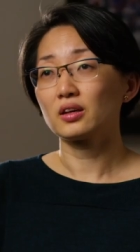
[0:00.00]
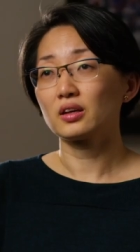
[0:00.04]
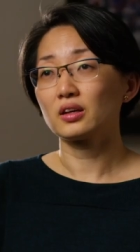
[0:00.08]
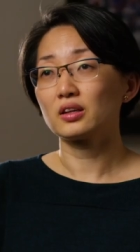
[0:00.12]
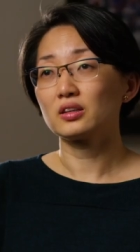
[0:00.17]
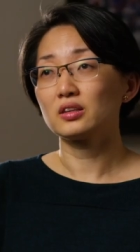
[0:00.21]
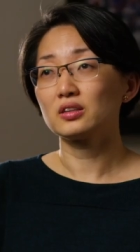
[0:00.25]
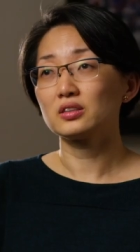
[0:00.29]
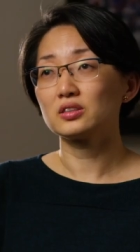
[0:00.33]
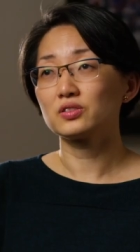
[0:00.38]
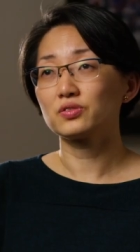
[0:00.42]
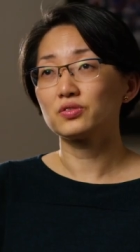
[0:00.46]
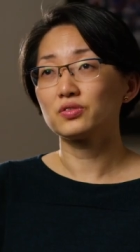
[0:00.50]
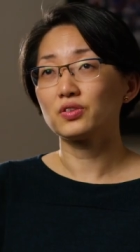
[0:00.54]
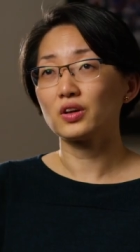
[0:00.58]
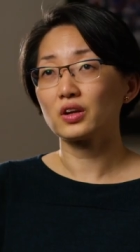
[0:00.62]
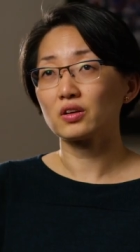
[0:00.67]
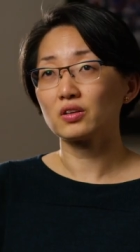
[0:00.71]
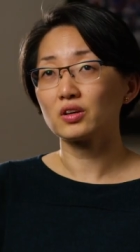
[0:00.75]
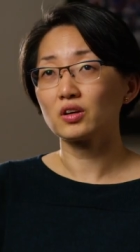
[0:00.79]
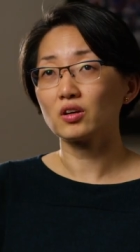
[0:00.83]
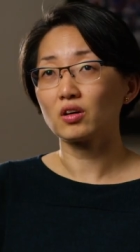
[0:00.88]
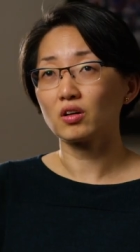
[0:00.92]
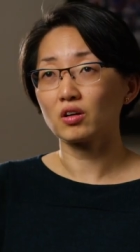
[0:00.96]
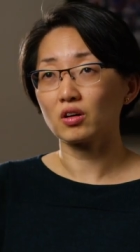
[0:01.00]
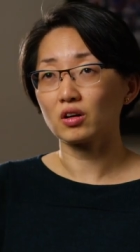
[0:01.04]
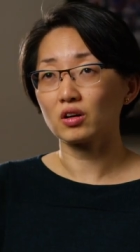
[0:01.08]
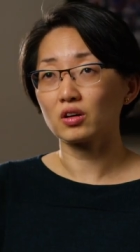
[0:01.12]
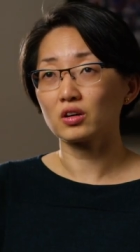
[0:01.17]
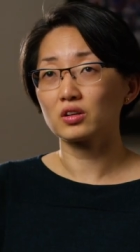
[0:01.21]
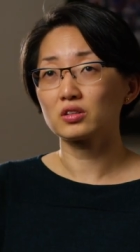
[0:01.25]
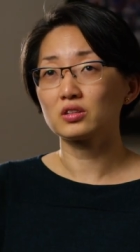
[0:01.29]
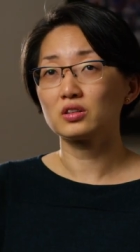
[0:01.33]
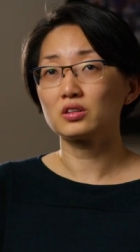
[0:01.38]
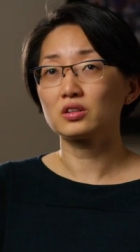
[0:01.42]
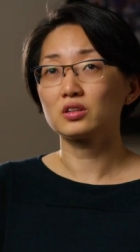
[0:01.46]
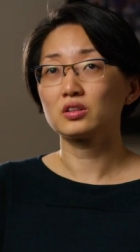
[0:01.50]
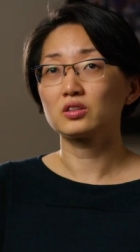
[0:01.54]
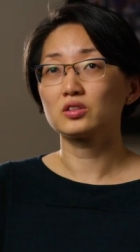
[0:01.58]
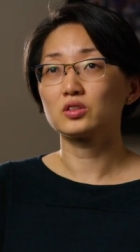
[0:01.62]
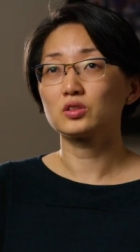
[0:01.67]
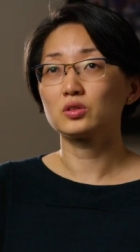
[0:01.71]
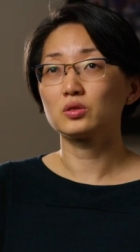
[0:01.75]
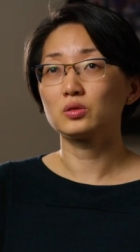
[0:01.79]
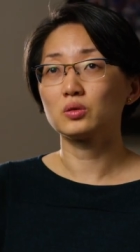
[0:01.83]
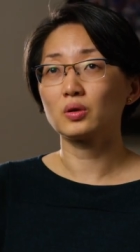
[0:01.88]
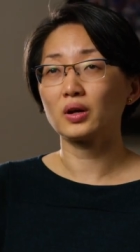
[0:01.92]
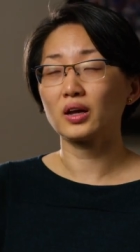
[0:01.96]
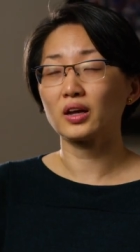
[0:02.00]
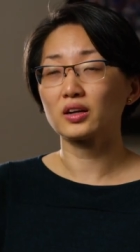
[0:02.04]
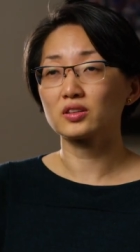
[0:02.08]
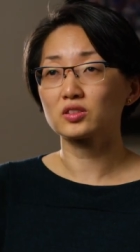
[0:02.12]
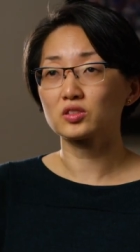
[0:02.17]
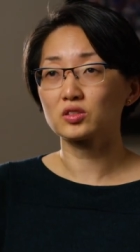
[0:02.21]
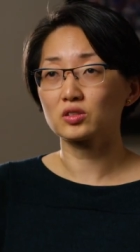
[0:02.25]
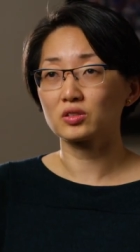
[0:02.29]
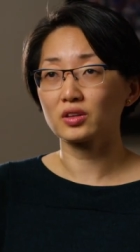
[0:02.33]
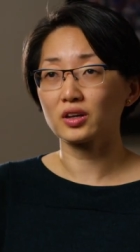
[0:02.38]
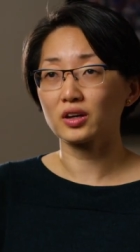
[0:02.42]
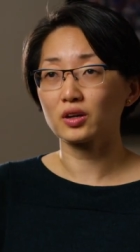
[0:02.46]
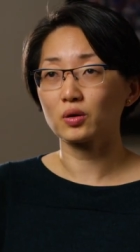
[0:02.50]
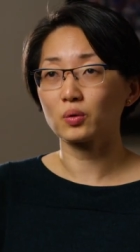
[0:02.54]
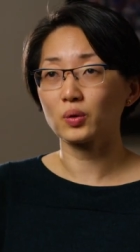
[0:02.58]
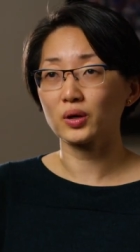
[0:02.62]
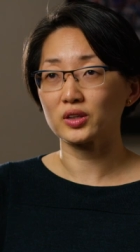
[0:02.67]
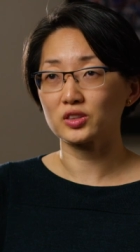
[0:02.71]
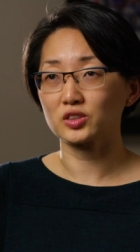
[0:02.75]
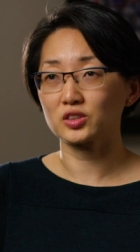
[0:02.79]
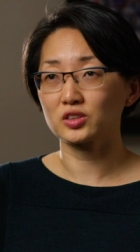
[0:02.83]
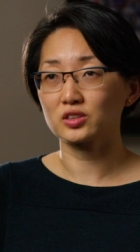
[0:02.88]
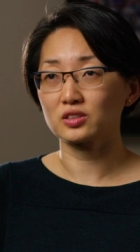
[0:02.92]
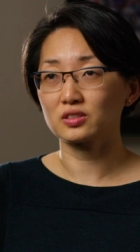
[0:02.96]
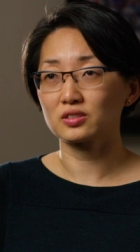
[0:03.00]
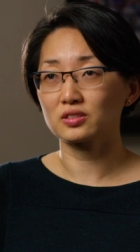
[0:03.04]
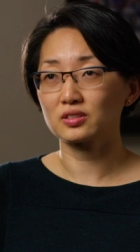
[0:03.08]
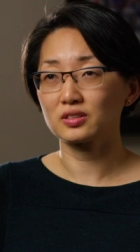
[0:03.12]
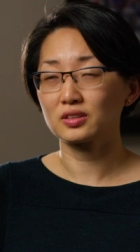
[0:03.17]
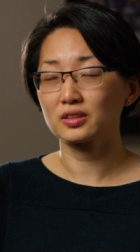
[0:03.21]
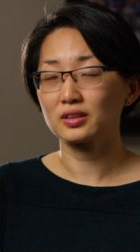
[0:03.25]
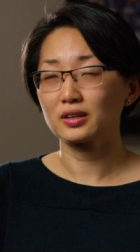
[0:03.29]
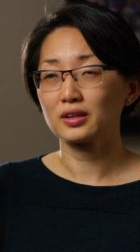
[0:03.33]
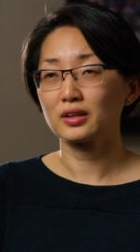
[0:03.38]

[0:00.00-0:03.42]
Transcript: it is very hard to answer that question